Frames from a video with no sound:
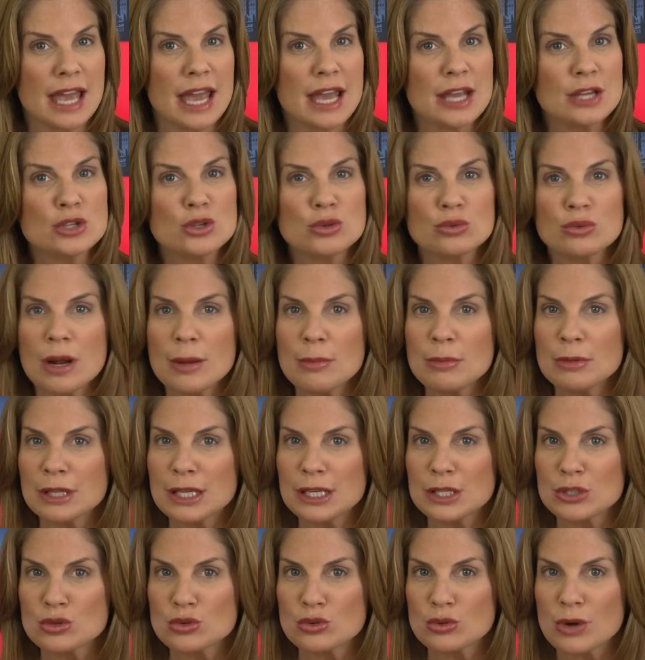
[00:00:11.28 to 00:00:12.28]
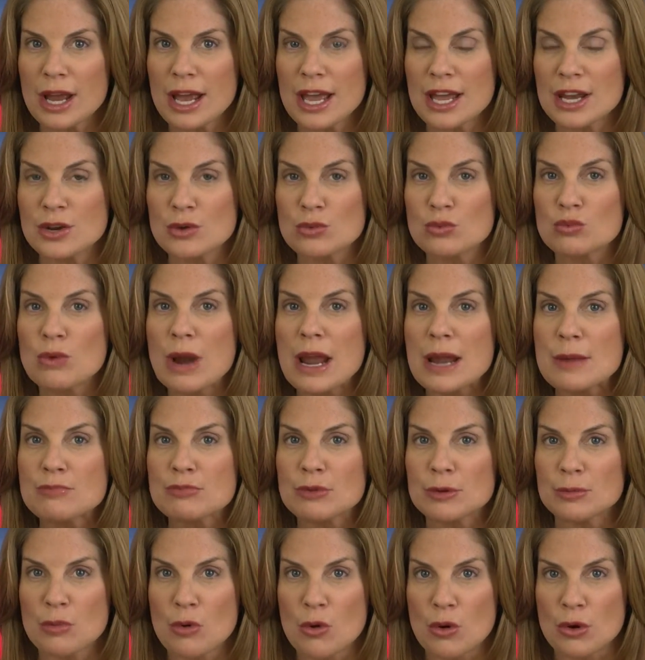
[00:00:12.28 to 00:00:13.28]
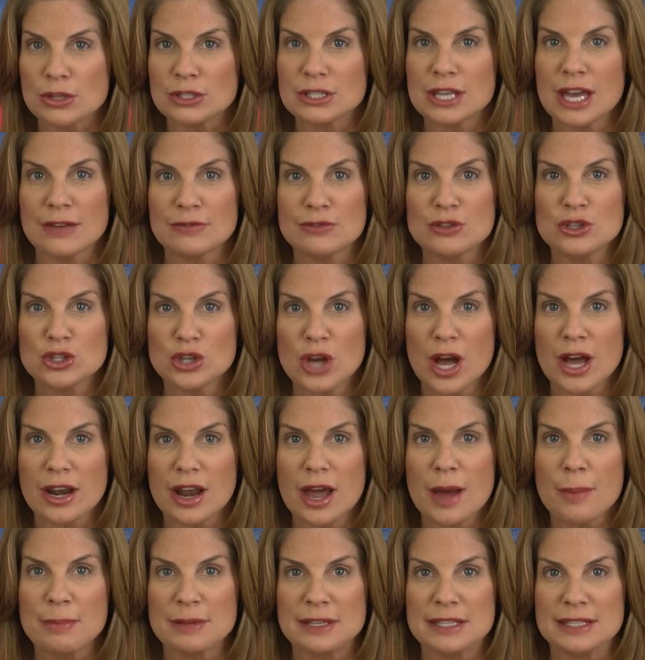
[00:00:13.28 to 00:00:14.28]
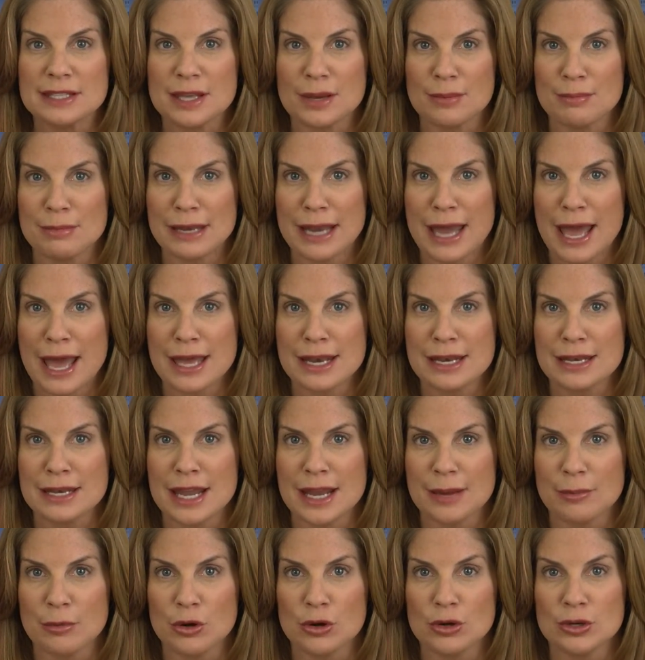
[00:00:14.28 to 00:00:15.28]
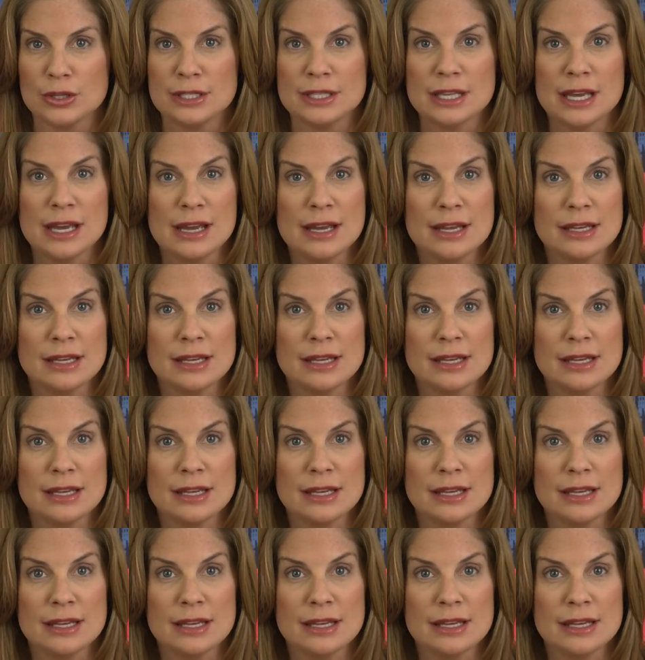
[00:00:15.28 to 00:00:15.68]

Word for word: a troubling trend, rape reports have shot up in some Manhattan neighborhoods,